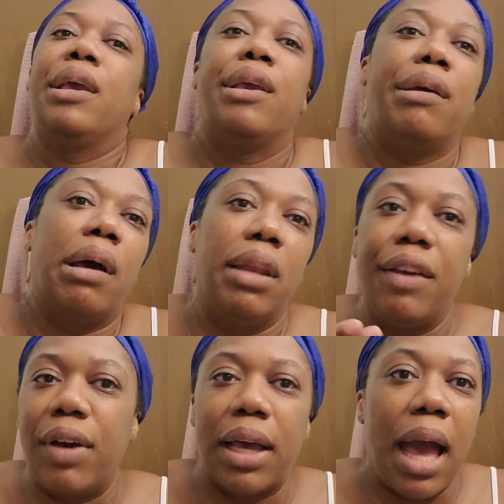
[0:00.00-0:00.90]
you know,
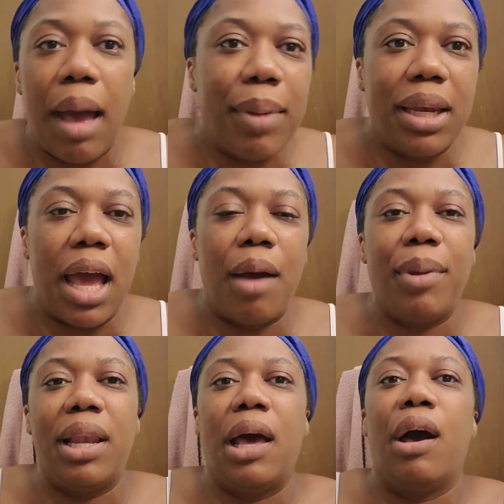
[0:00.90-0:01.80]
leave a comment down
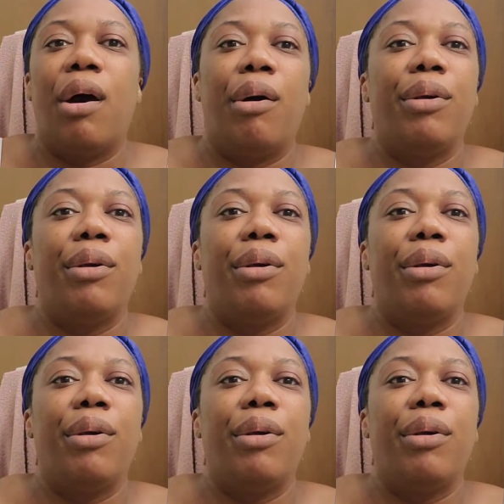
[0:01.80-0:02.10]
below.